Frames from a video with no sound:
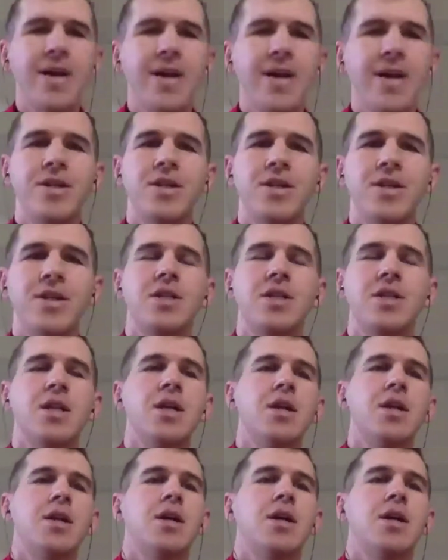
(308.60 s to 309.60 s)
think
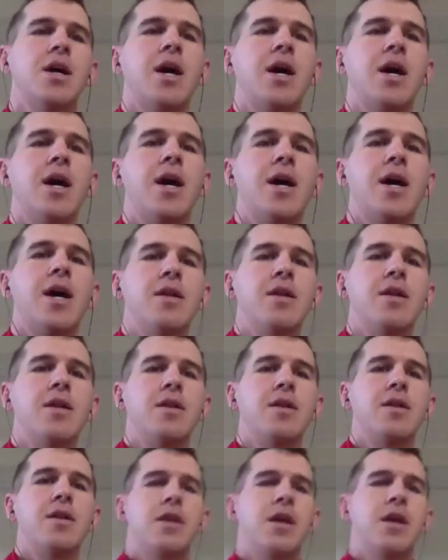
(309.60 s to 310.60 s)
uh, there
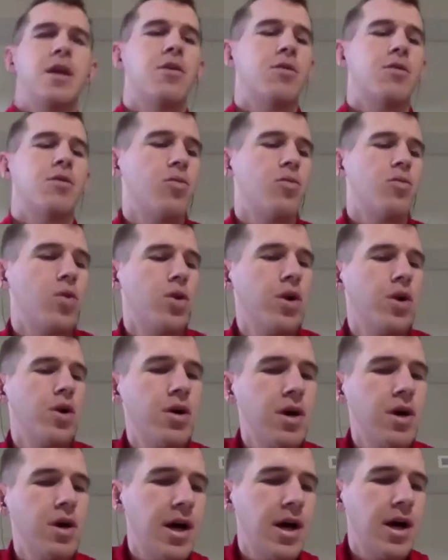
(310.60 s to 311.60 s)
were uh,
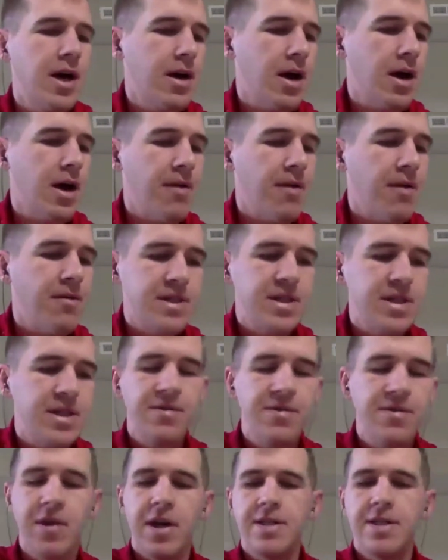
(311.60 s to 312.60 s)
obviously very tense
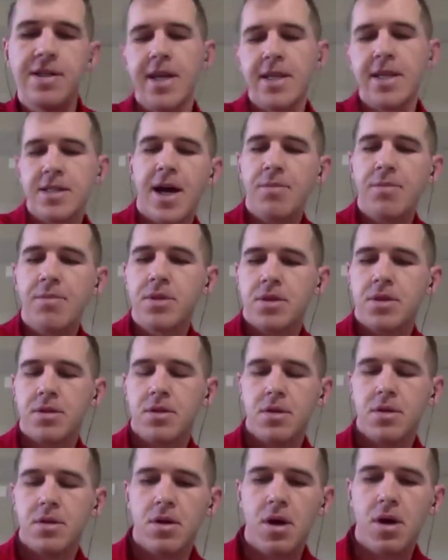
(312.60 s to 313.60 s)
times
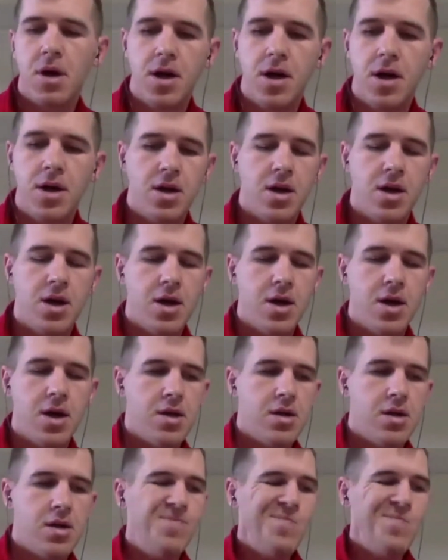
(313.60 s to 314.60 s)
on uh,
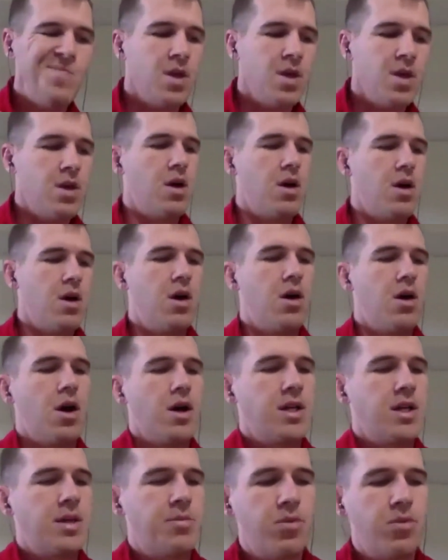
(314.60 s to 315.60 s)
on
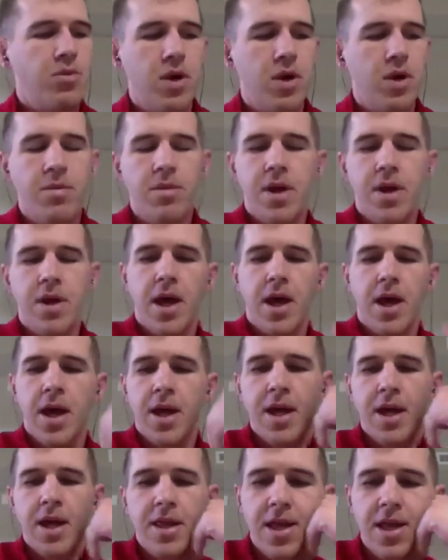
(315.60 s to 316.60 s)
deployment, and I
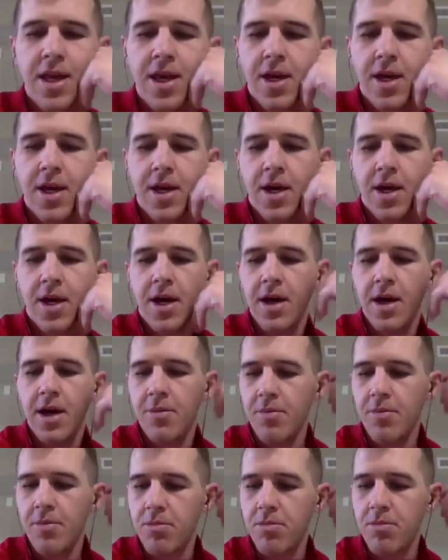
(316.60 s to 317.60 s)
think uh,
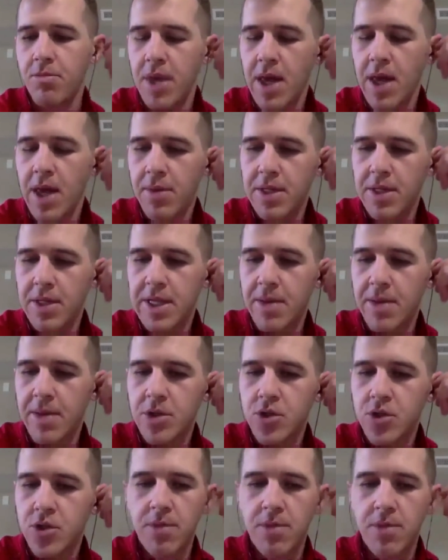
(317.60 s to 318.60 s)
maybe demonstrating my
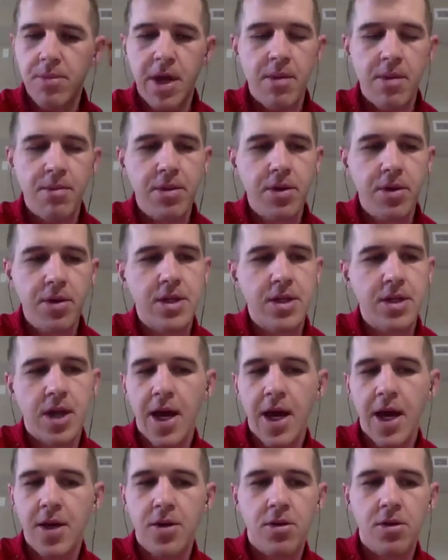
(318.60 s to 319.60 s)
ability to handle
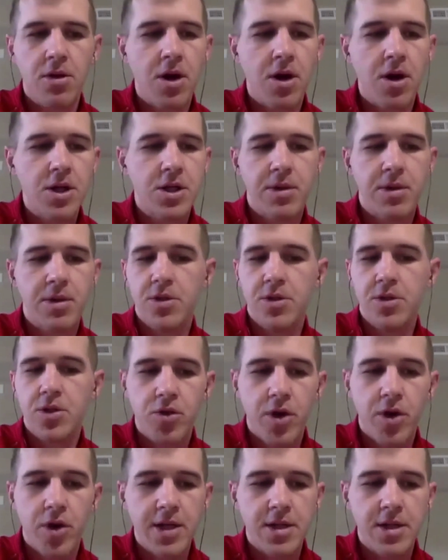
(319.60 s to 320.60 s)
large amounts of
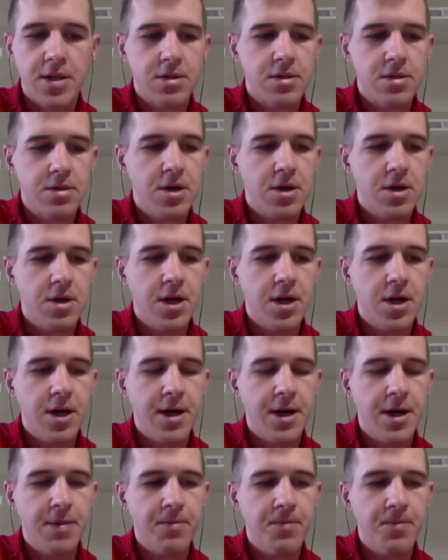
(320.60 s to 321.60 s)
stress. Um,
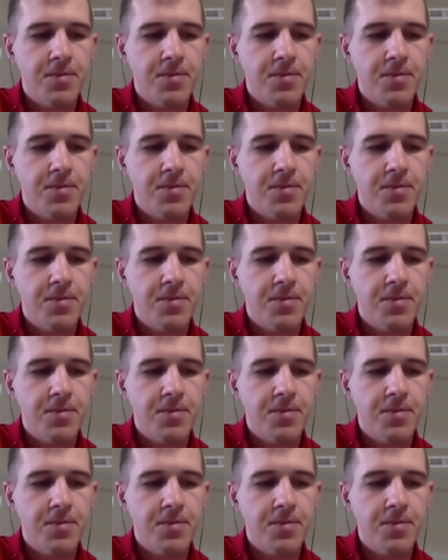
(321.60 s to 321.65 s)
mm-hmm.